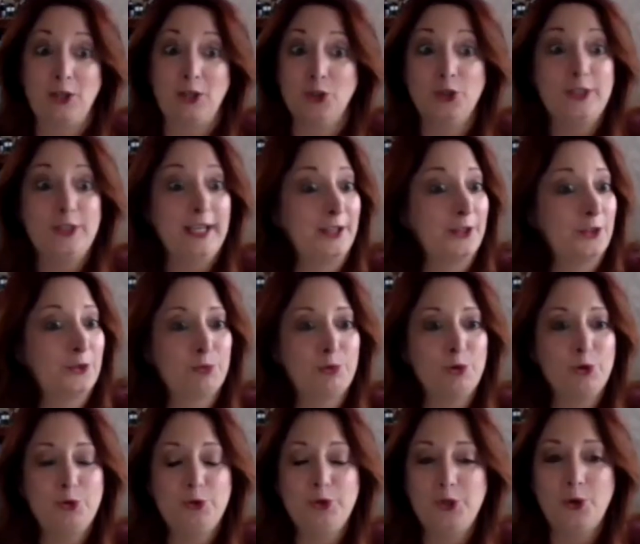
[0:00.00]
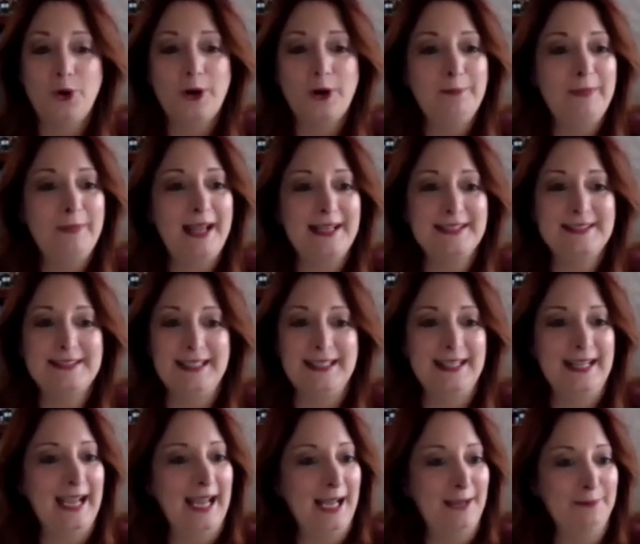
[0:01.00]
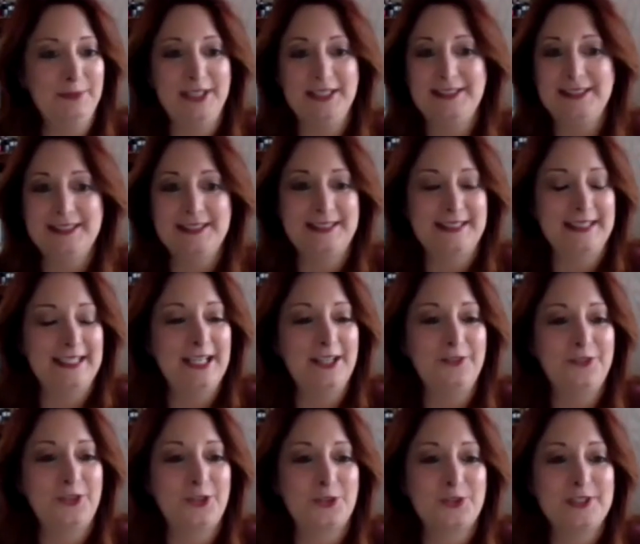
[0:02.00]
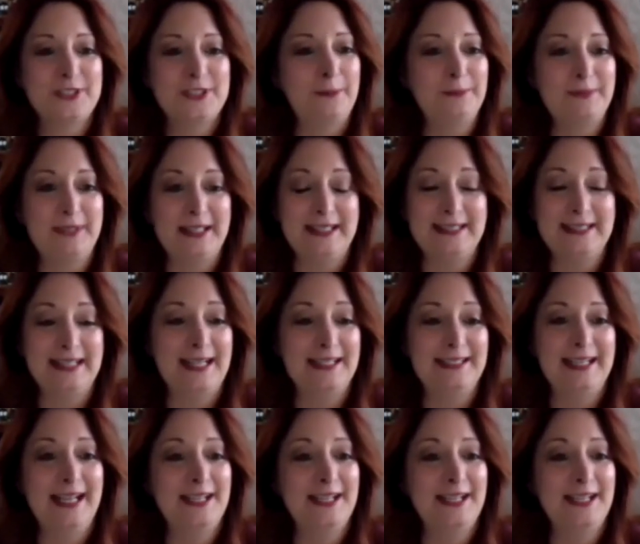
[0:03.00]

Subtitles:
looking through your medicine cabinet to see if there's something that